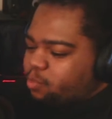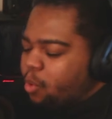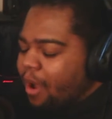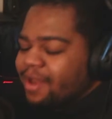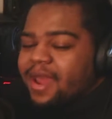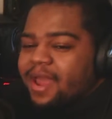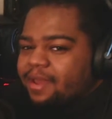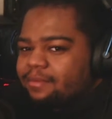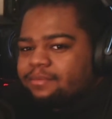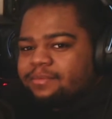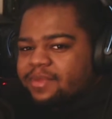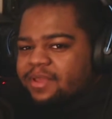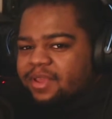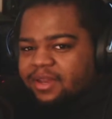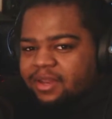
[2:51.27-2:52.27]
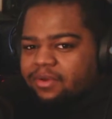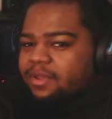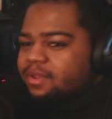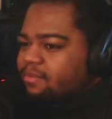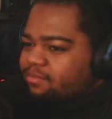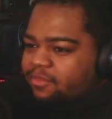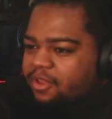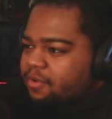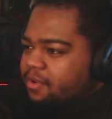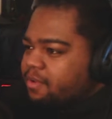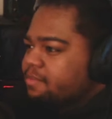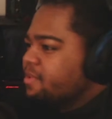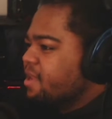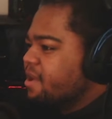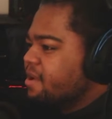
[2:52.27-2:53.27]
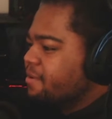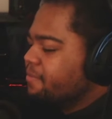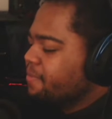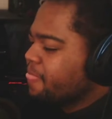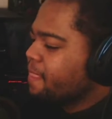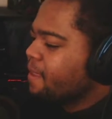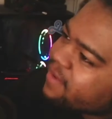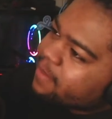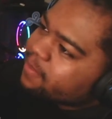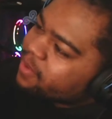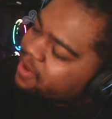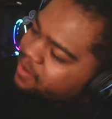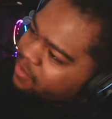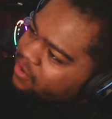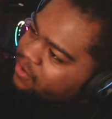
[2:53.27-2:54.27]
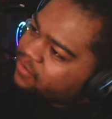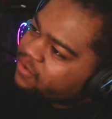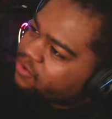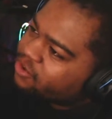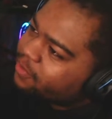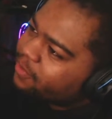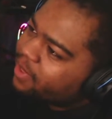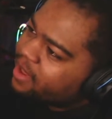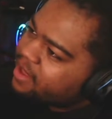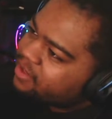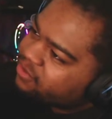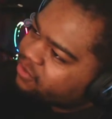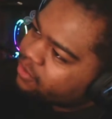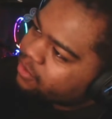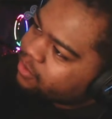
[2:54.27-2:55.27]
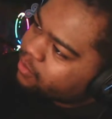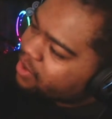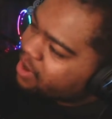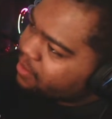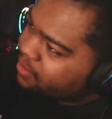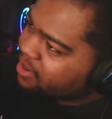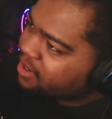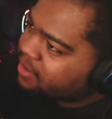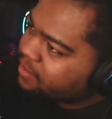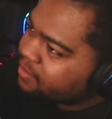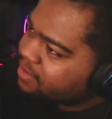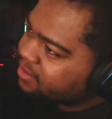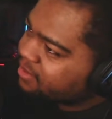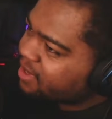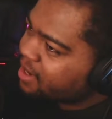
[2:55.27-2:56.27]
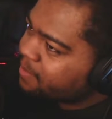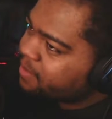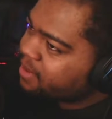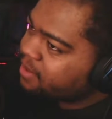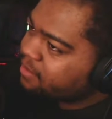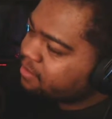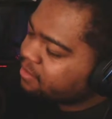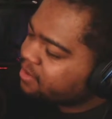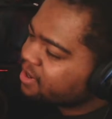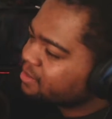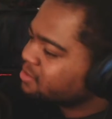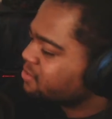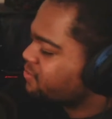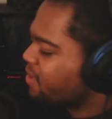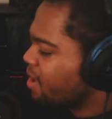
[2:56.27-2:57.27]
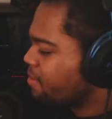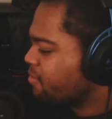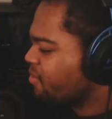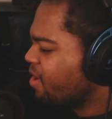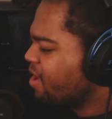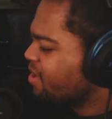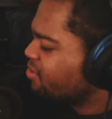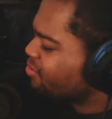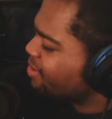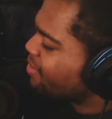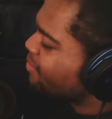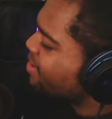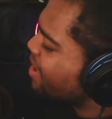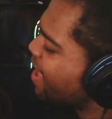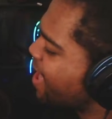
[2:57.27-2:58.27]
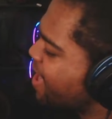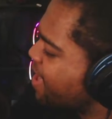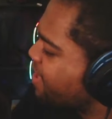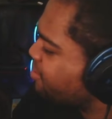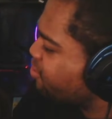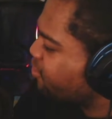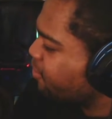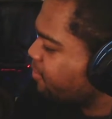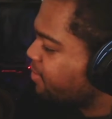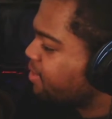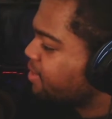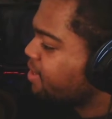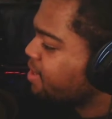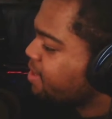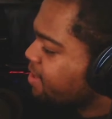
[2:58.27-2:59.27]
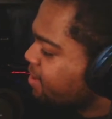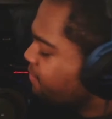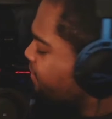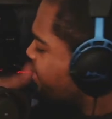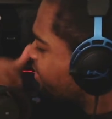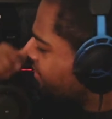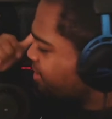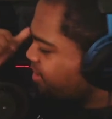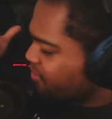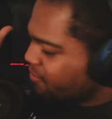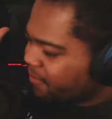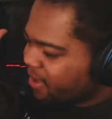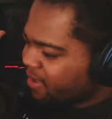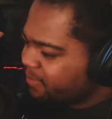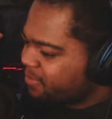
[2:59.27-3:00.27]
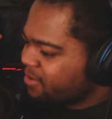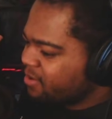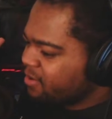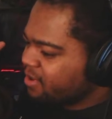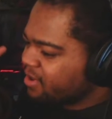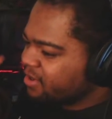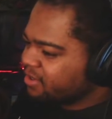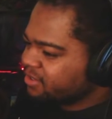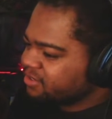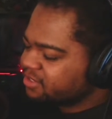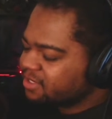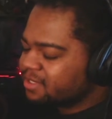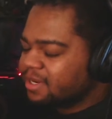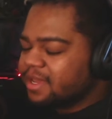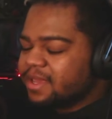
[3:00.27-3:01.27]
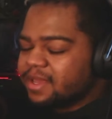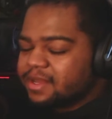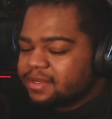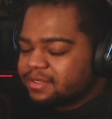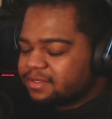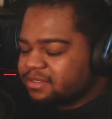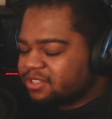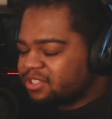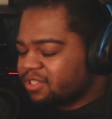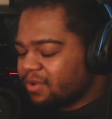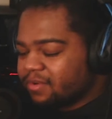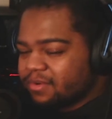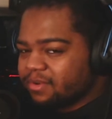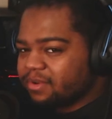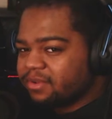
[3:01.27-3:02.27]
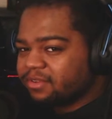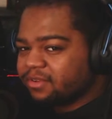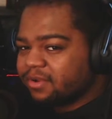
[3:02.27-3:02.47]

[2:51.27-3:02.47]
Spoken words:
why not? You can do it, you know. I've got plenty more future plans for what I want to do with this setup in terms of upgrades, what I want to add to it, what I want to do with my computers, and so on and